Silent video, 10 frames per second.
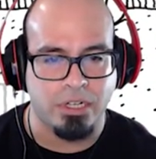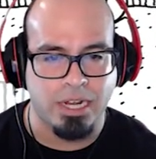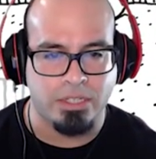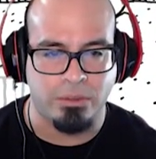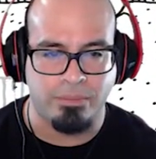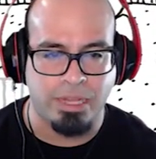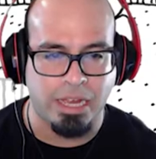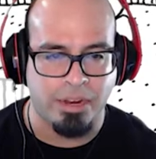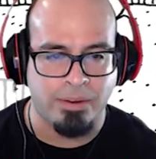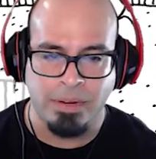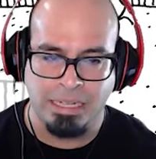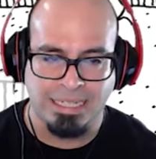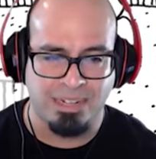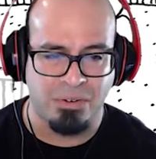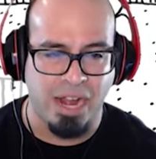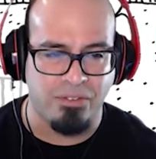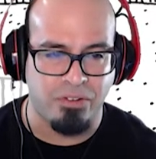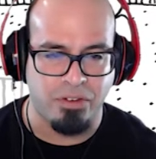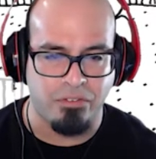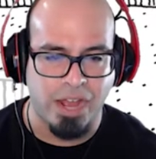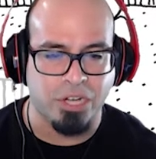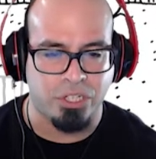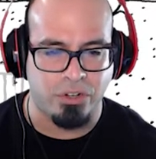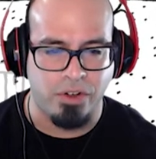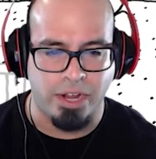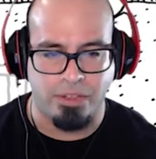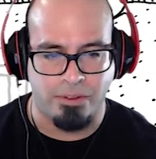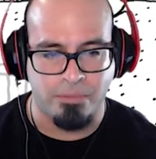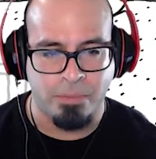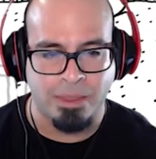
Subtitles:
not to imply they were ever in fashion or anything.